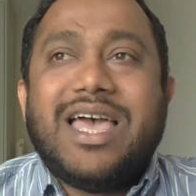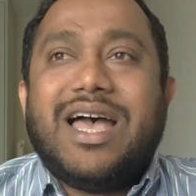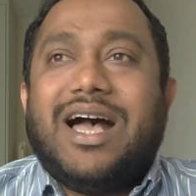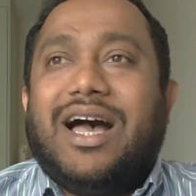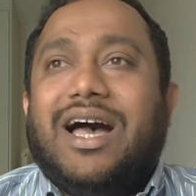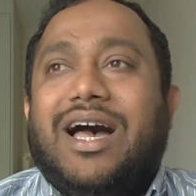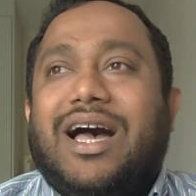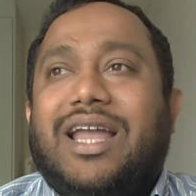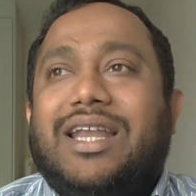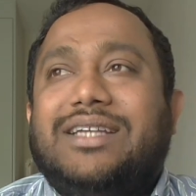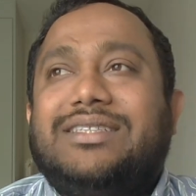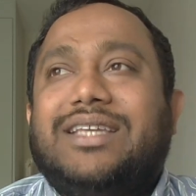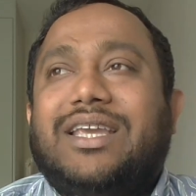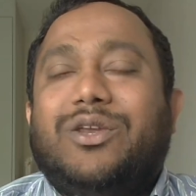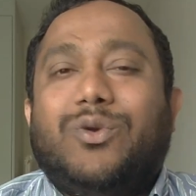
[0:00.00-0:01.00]

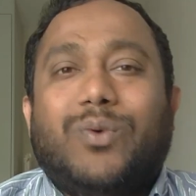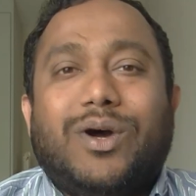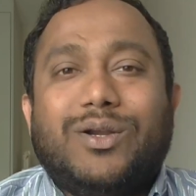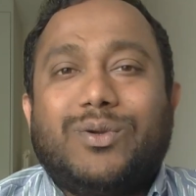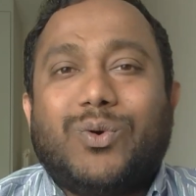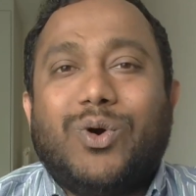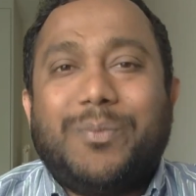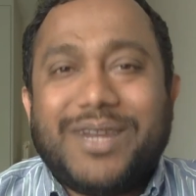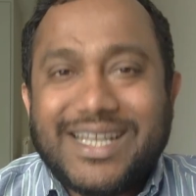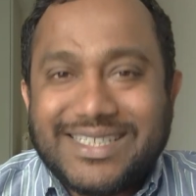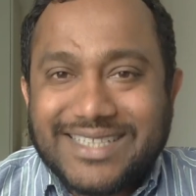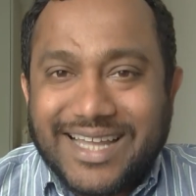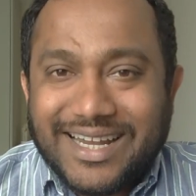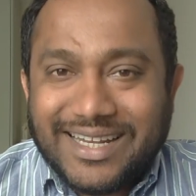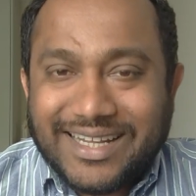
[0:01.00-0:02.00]
Let's say you want to open a
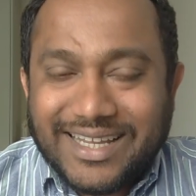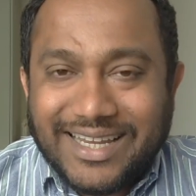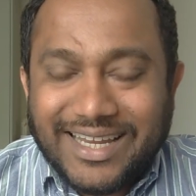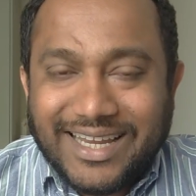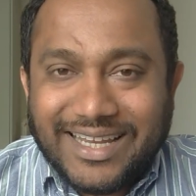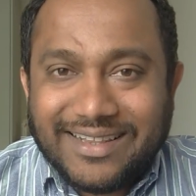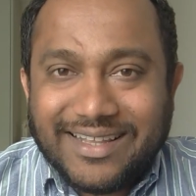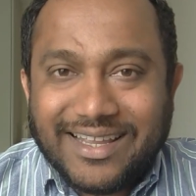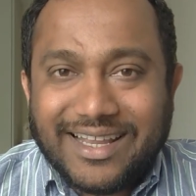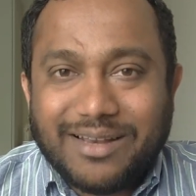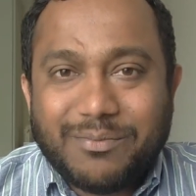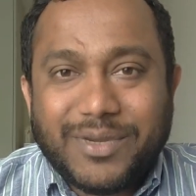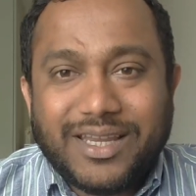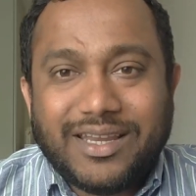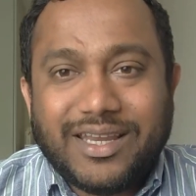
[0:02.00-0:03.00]
charity, there'll
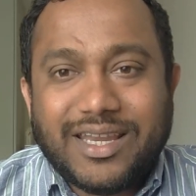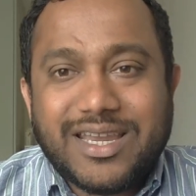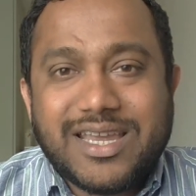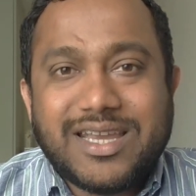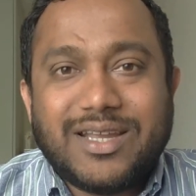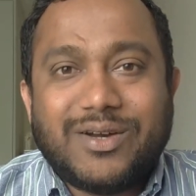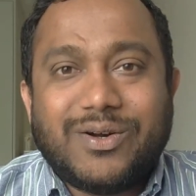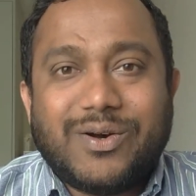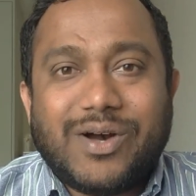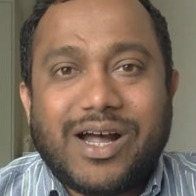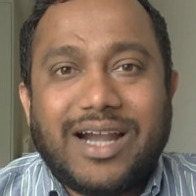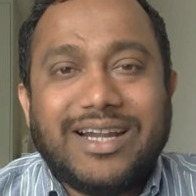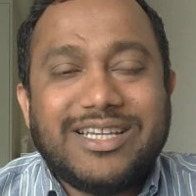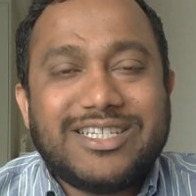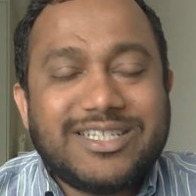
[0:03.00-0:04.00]
be
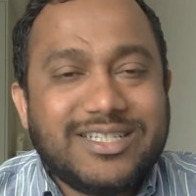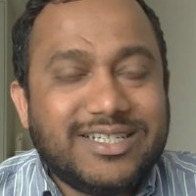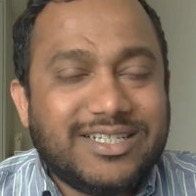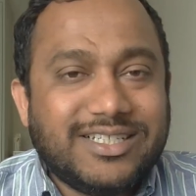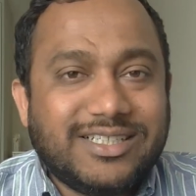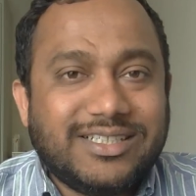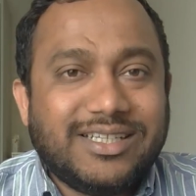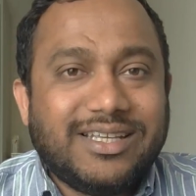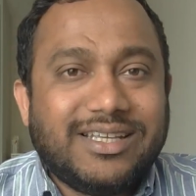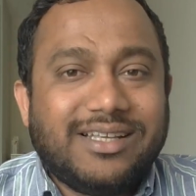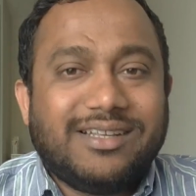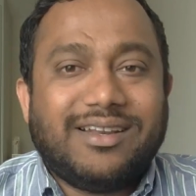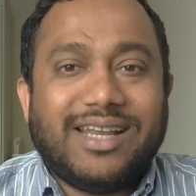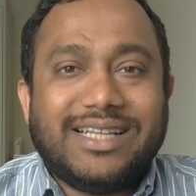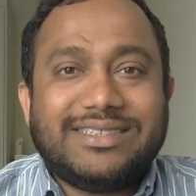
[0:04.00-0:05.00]
additional
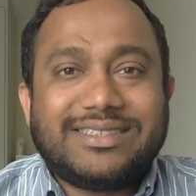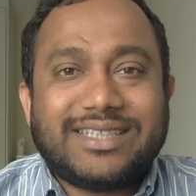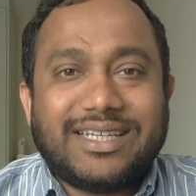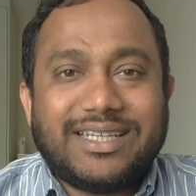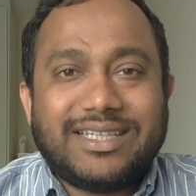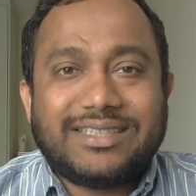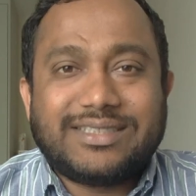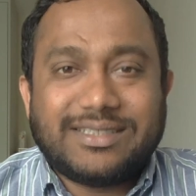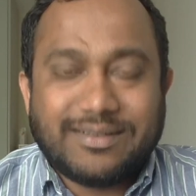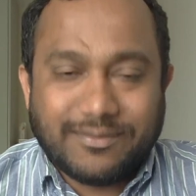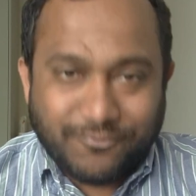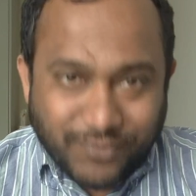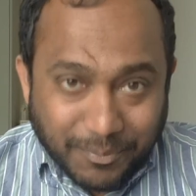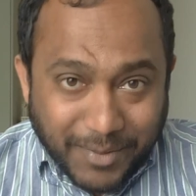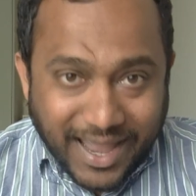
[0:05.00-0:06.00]
lenses.
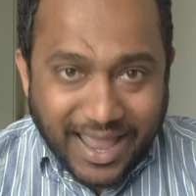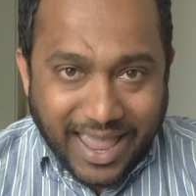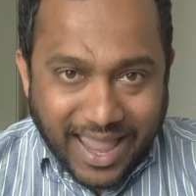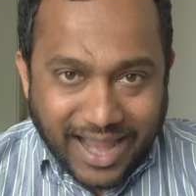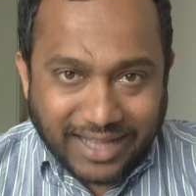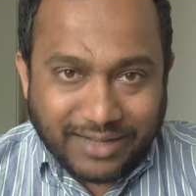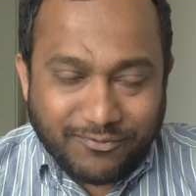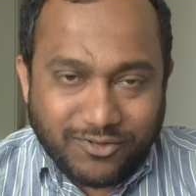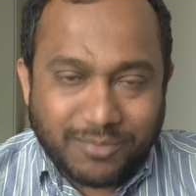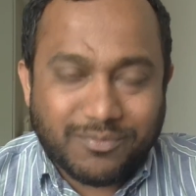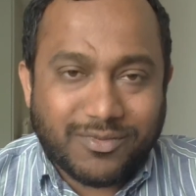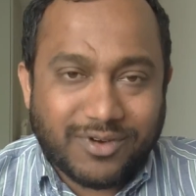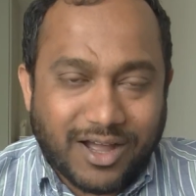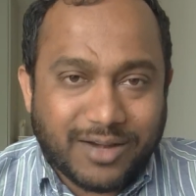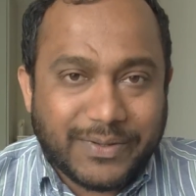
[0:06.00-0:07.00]
FEMA Act
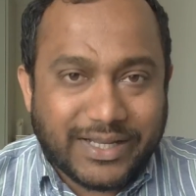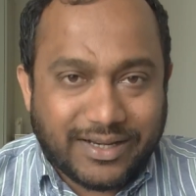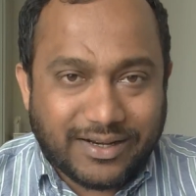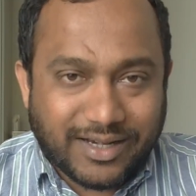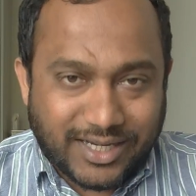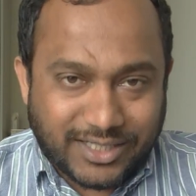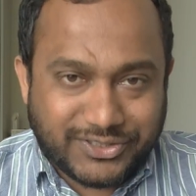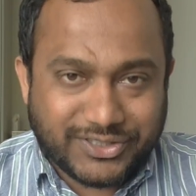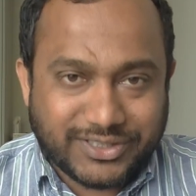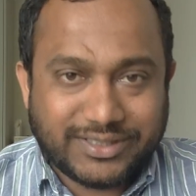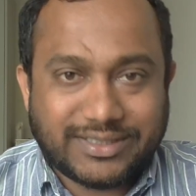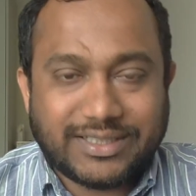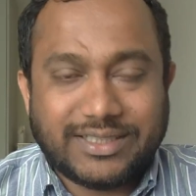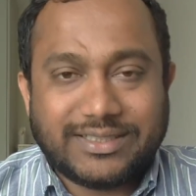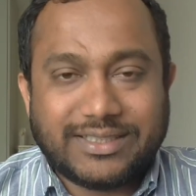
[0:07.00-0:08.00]
from RBI
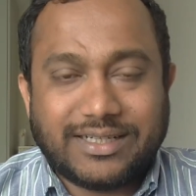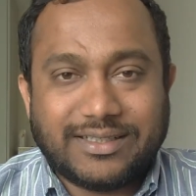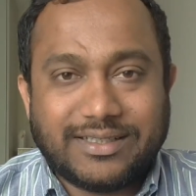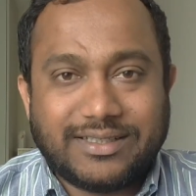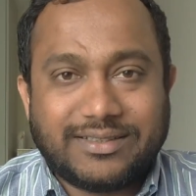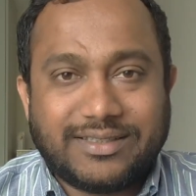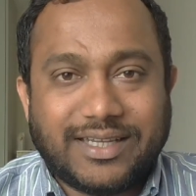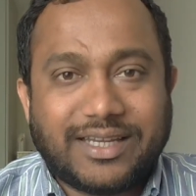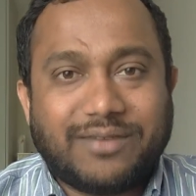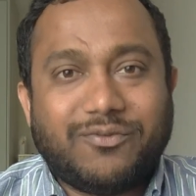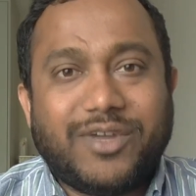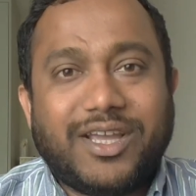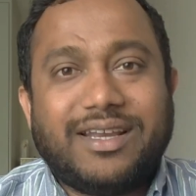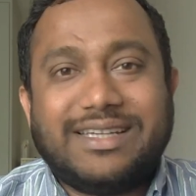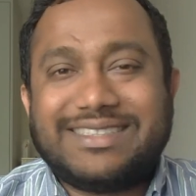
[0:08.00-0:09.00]
regulations is another thing
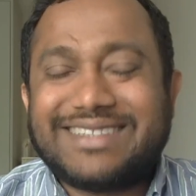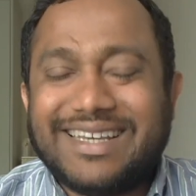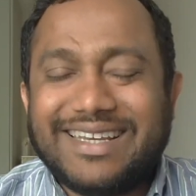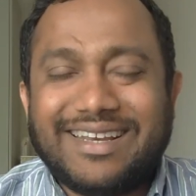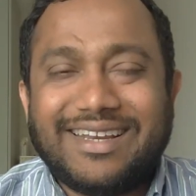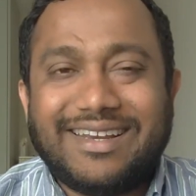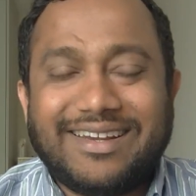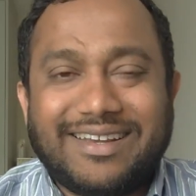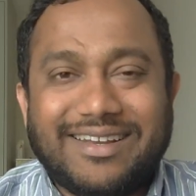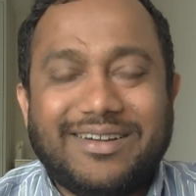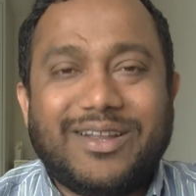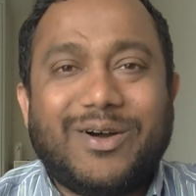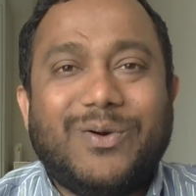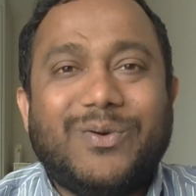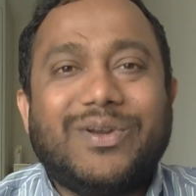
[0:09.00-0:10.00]
where it's clearly written
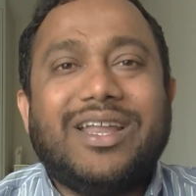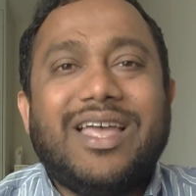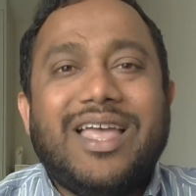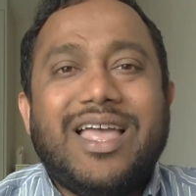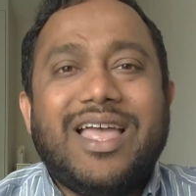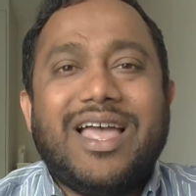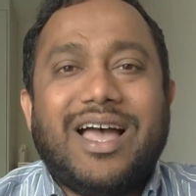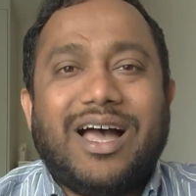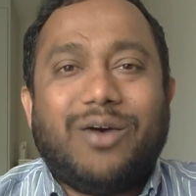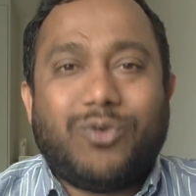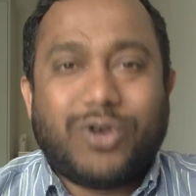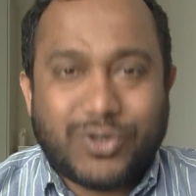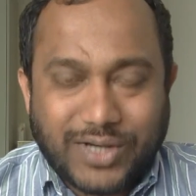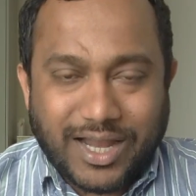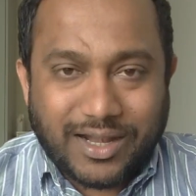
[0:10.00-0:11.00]
down
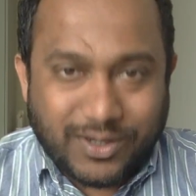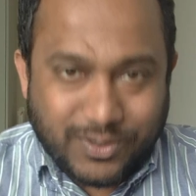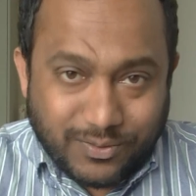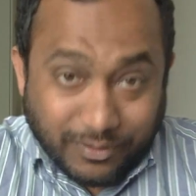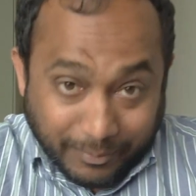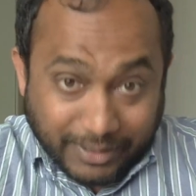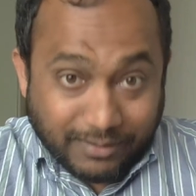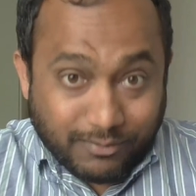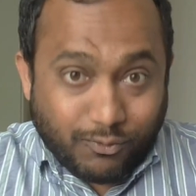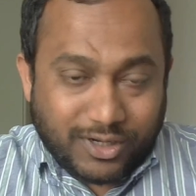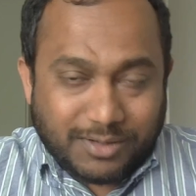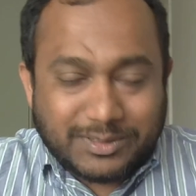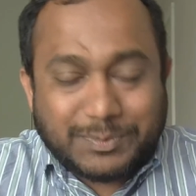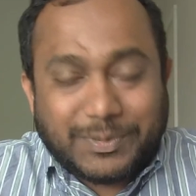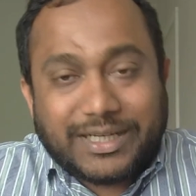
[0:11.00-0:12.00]
what you can do. I mean, what
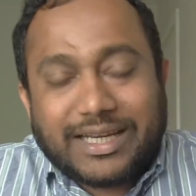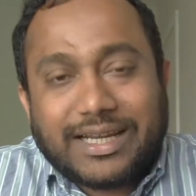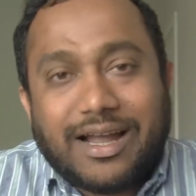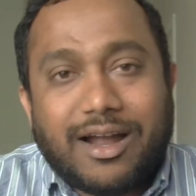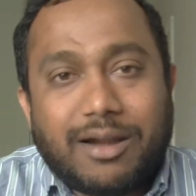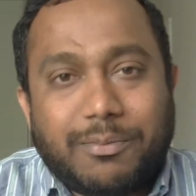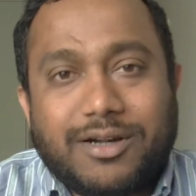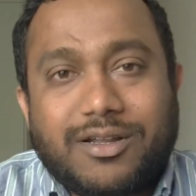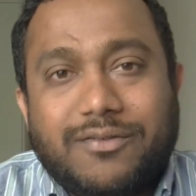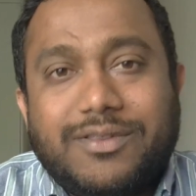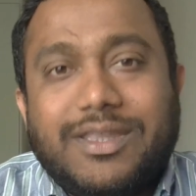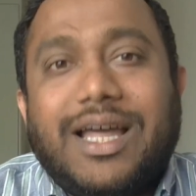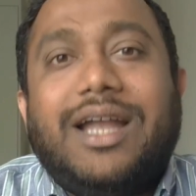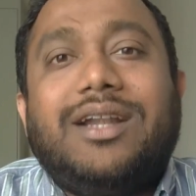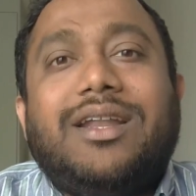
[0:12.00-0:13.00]
I'm speaking are part of
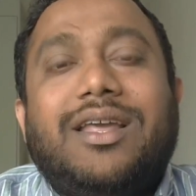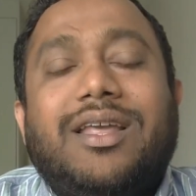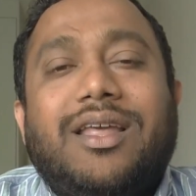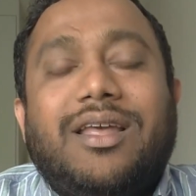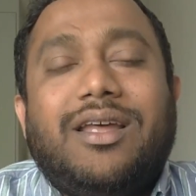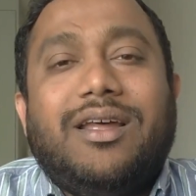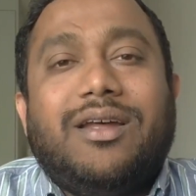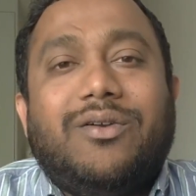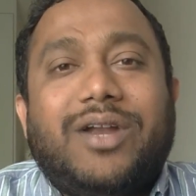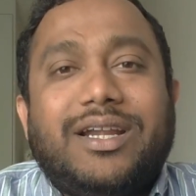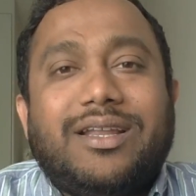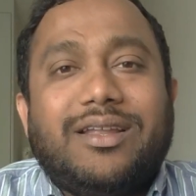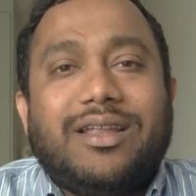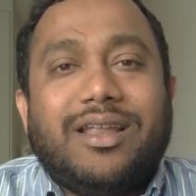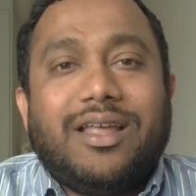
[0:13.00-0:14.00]
that,
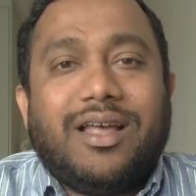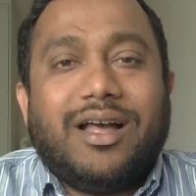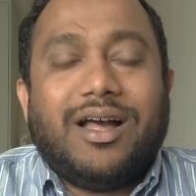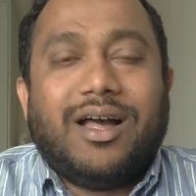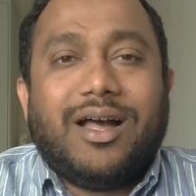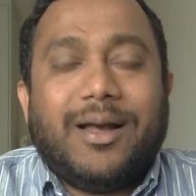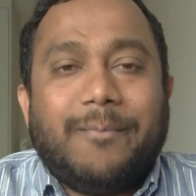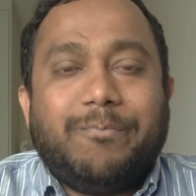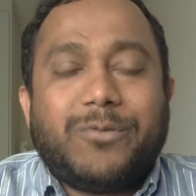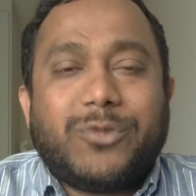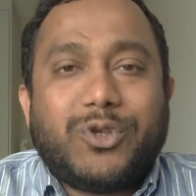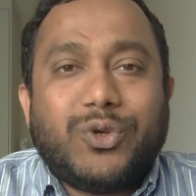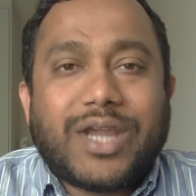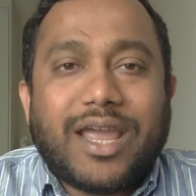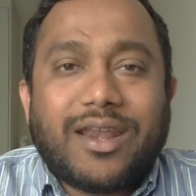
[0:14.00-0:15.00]
right?
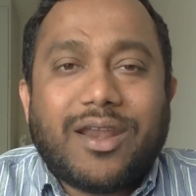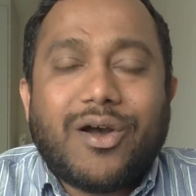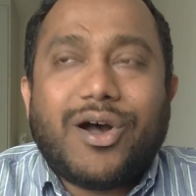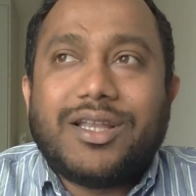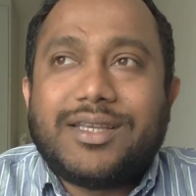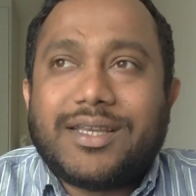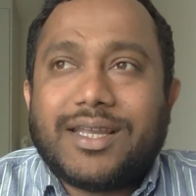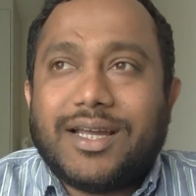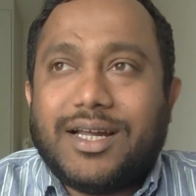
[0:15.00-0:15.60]
You cannot.